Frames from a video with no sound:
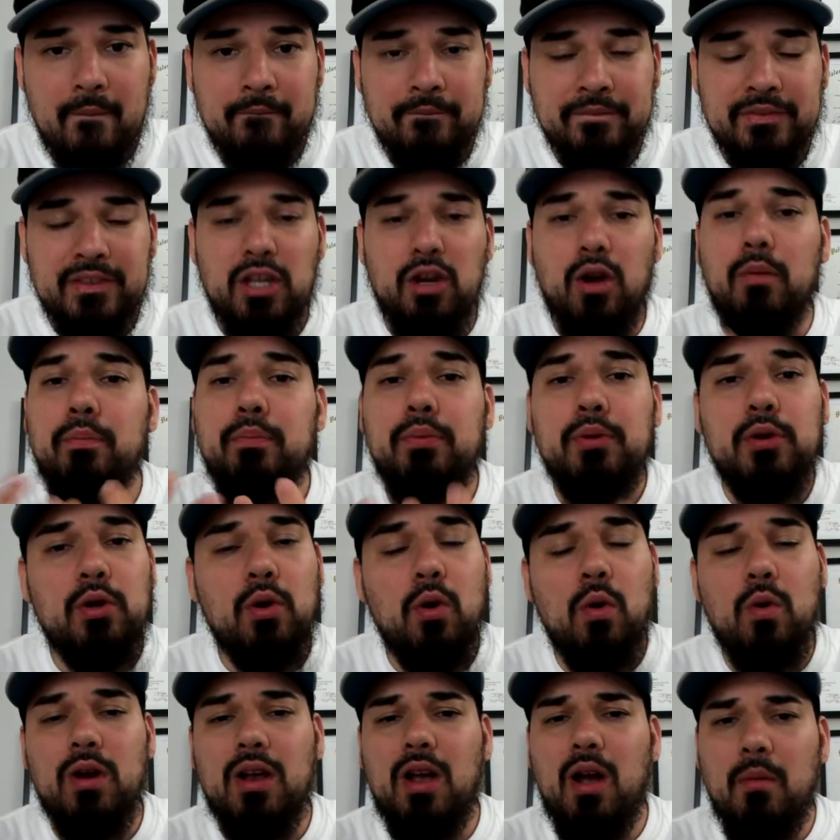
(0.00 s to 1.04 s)
that are
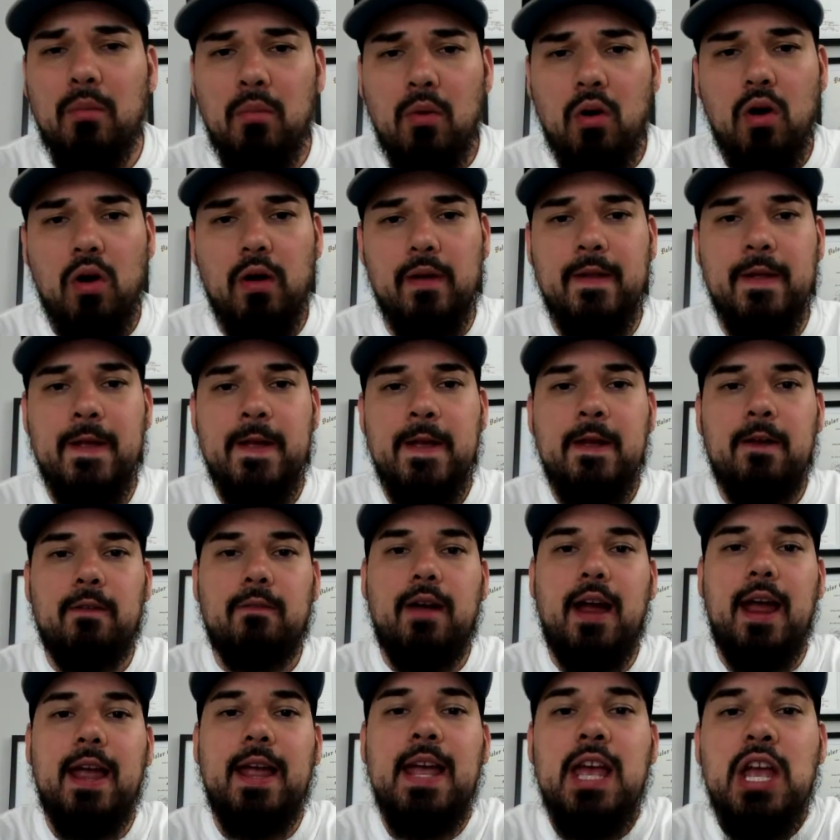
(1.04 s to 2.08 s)
pure. Come on,
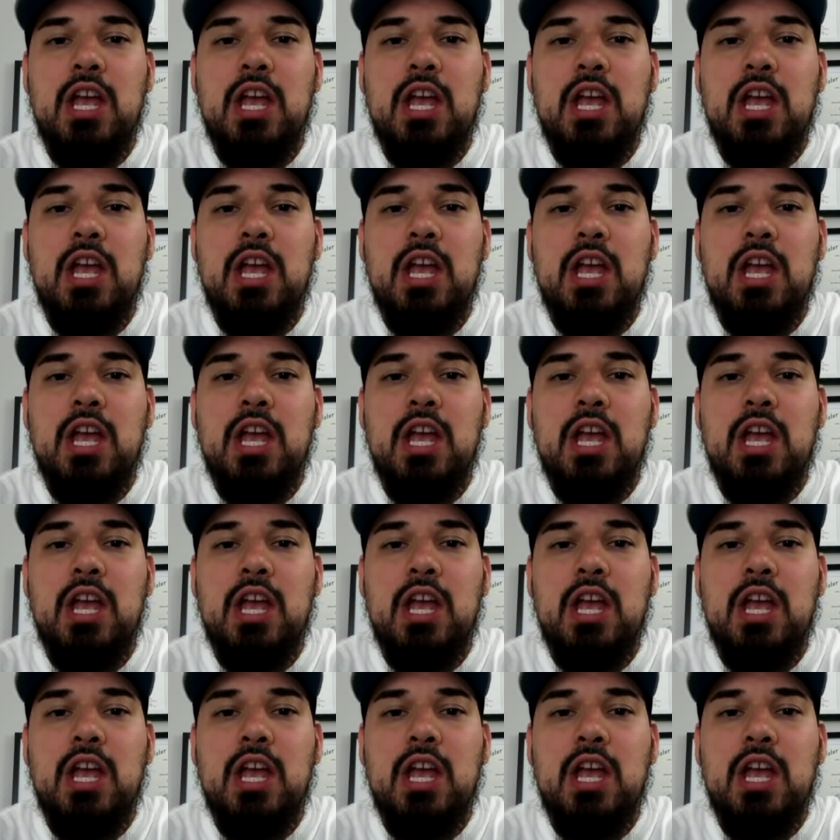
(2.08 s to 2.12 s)
right?